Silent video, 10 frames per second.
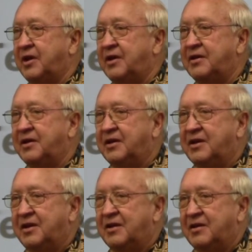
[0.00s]
And
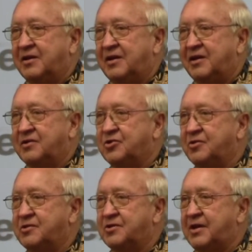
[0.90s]
I
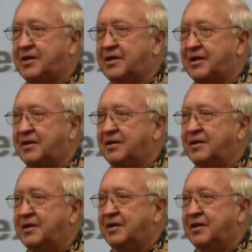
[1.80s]
should say that